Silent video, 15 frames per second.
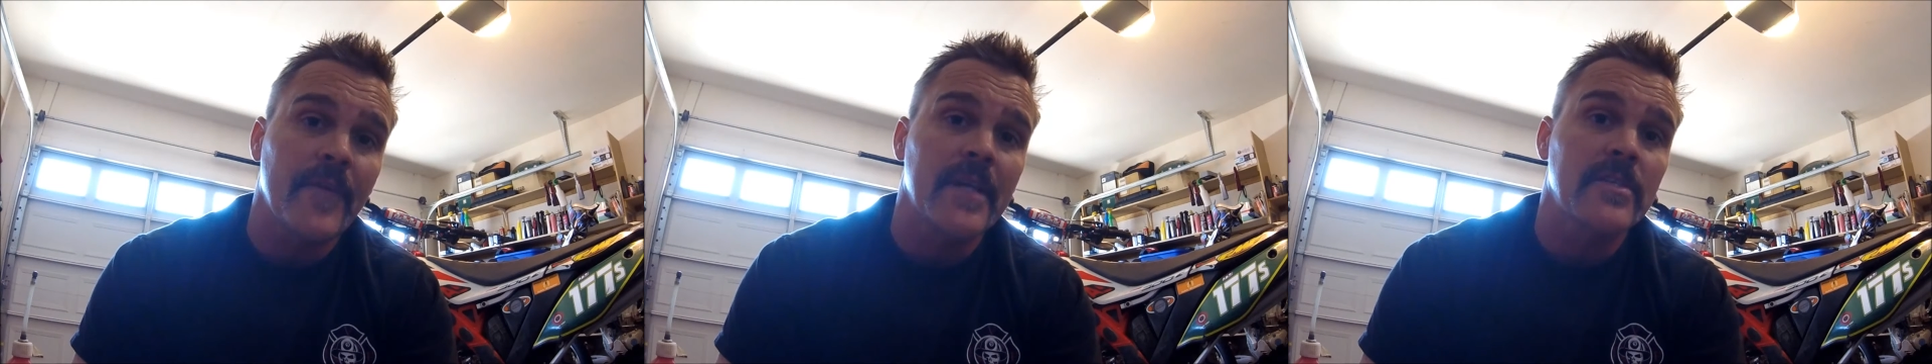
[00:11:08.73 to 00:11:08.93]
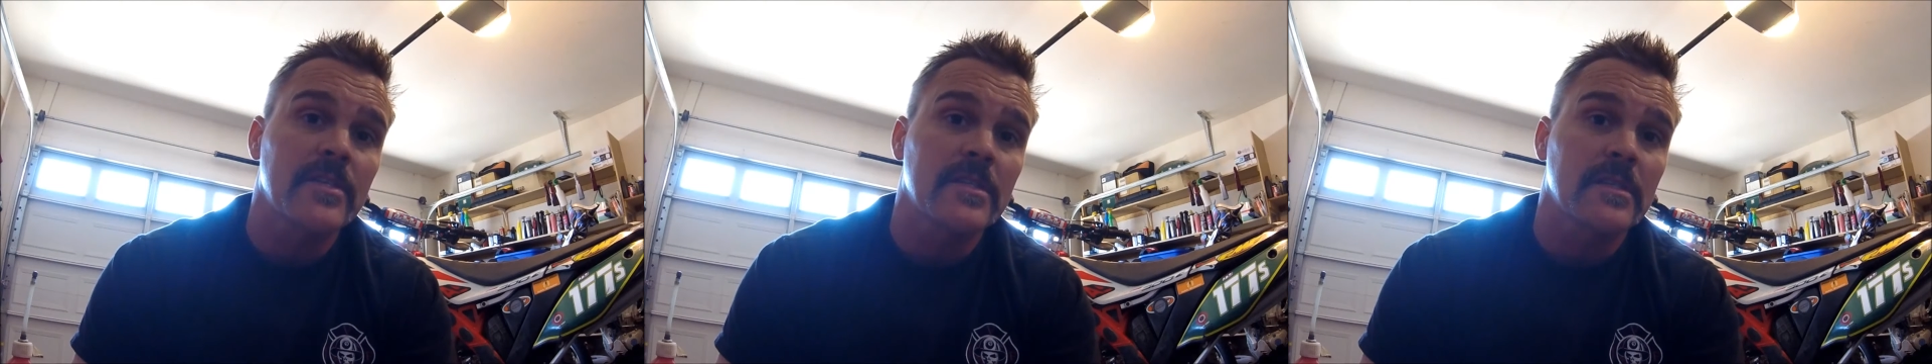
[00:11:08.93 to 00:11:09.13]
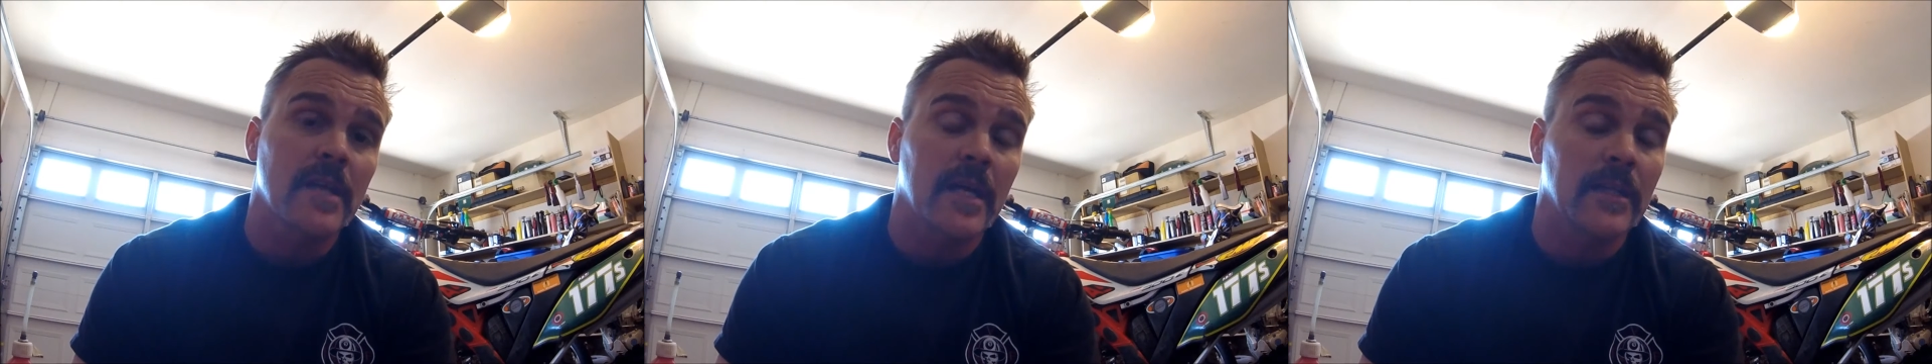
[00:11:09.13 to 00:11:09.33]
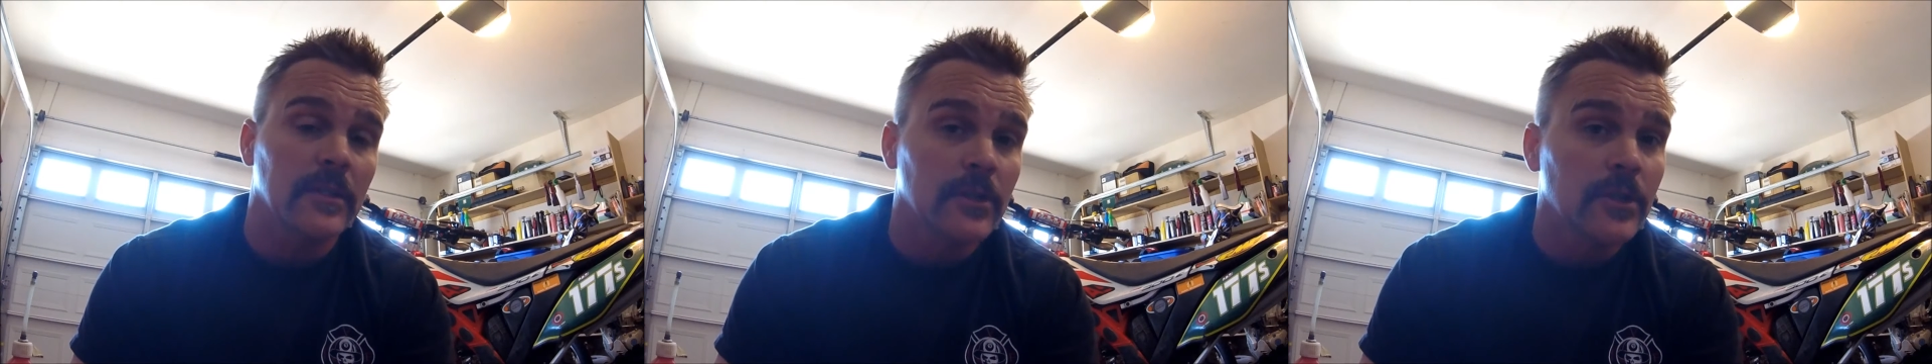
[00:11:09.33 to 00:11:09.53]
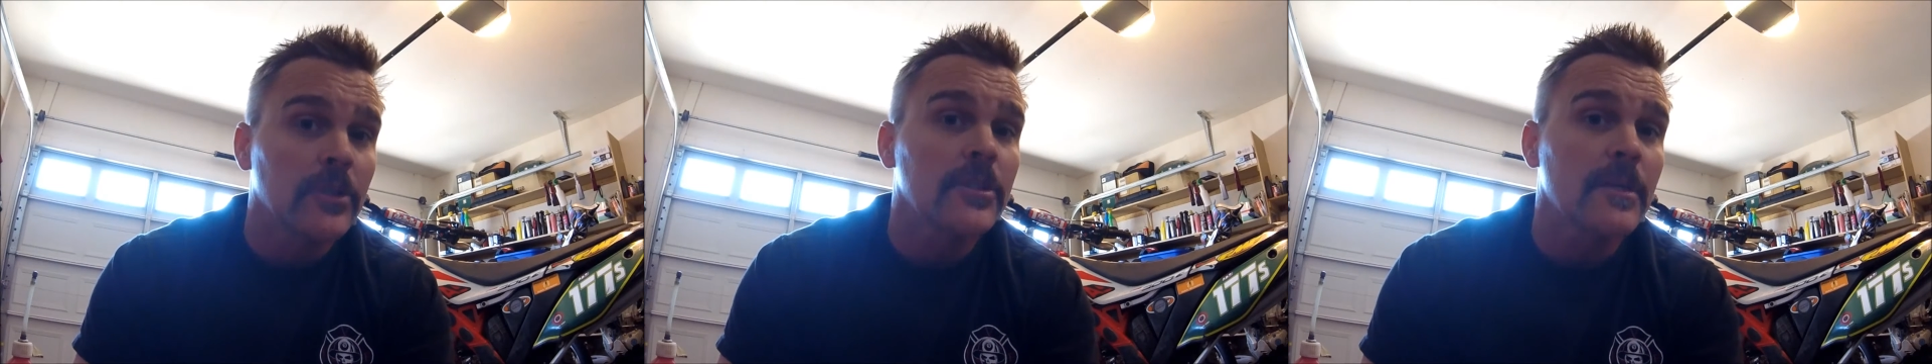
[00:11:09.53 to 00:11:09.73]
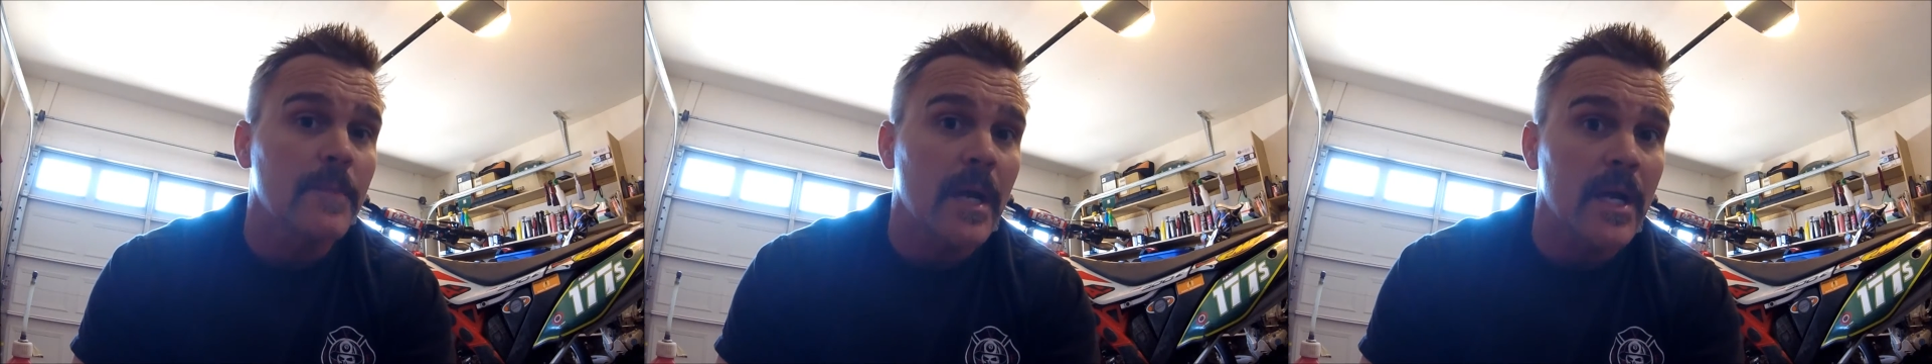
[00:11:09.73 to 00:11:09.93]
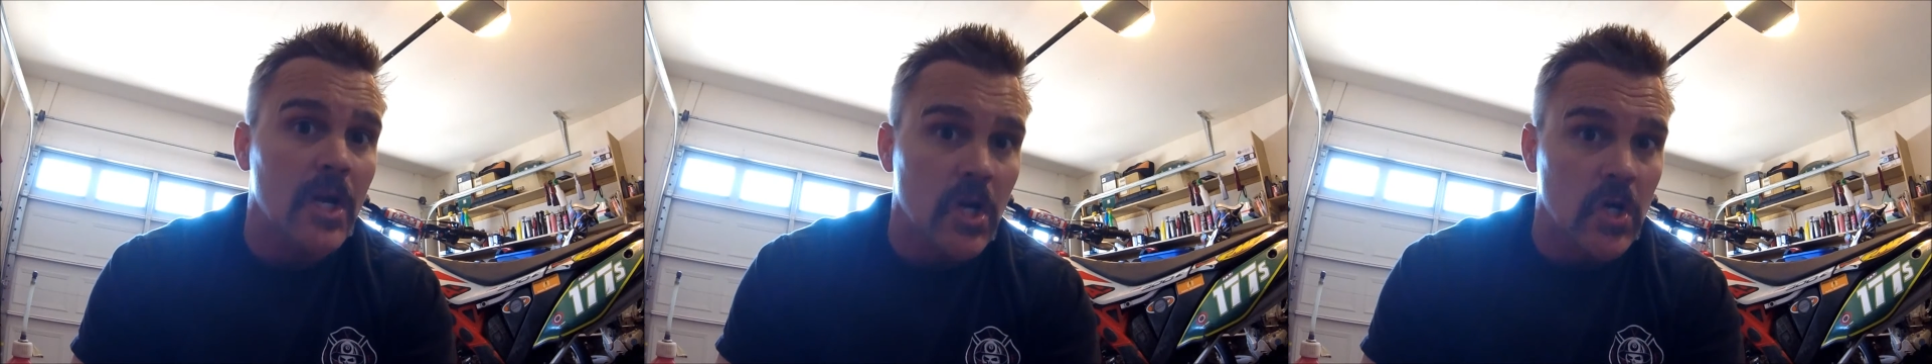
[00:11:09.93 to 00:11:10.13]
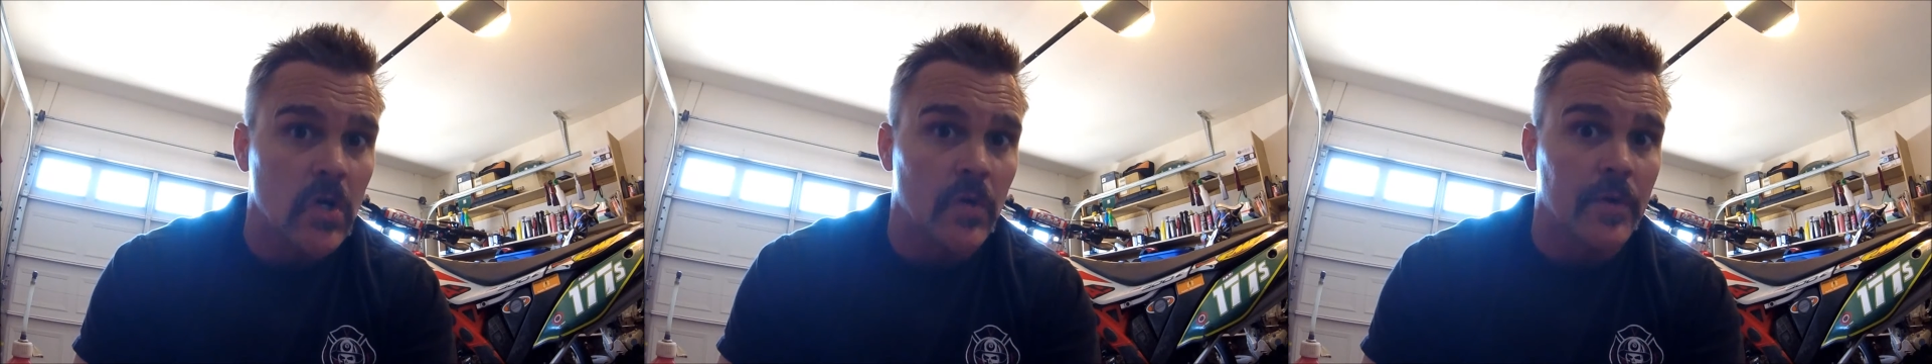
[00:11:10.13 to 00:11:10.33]
I learned on my
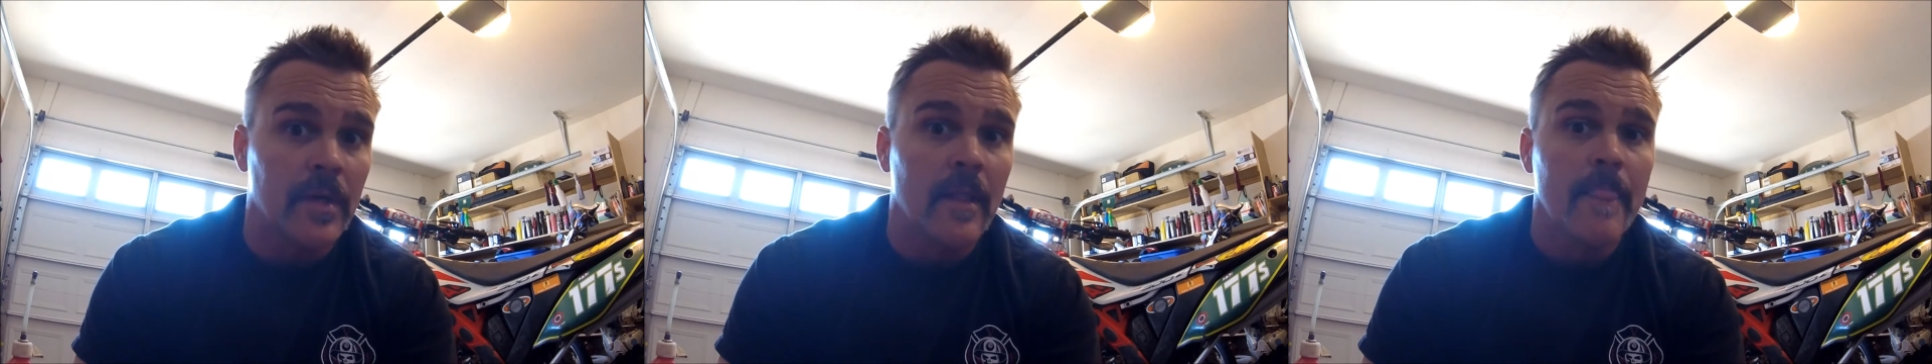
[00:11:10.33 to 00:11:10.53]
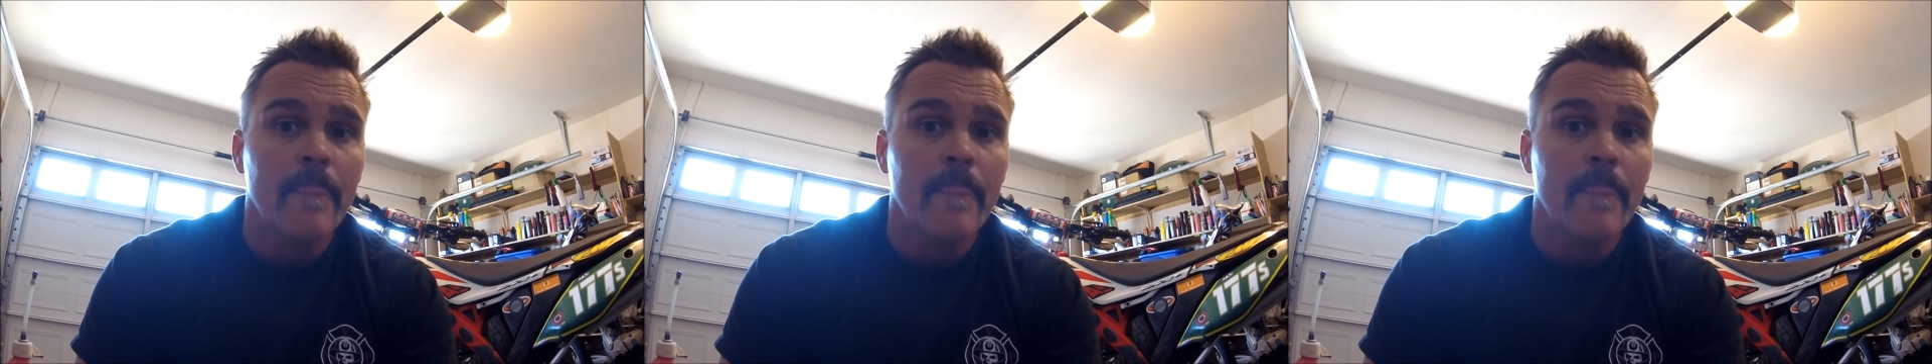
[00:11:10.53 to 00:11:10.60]
own.